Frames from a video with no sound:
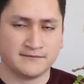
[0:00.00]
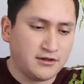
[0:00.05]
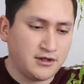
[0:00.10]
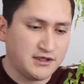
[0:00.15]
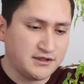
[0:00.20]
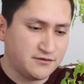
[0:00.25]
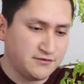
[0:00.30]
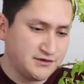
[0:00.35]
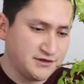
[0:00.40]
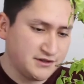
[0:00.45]

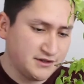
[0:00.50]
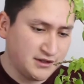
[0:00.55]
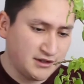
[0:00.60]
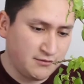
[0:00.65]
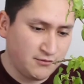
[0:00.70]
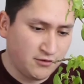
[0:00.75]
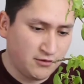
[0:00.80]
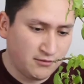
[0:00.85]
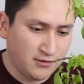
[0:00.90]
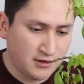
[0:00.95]
Alright, so we're just going
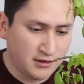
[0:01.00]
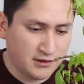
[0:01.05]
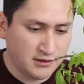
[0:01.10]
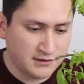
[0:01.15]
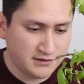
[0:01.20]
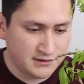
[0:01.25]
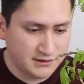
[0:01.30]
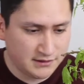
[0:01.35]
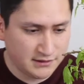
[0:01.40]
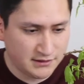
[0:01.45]
to move
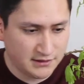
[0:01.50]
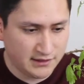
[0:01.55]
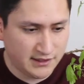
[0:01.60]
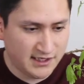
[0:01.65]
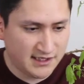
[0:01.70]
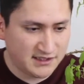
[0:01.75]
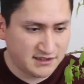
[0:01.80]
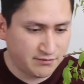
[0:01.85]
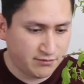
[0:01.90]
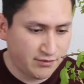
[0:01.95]
on to the
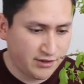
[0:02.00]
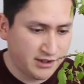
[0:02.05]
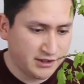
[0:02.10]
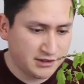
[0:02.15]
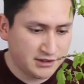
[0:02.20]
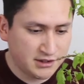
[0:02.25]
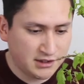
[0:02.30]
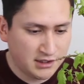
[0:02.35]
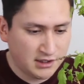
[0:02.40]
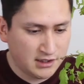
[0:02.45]
next
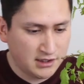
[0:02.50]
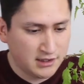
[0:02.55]
branch.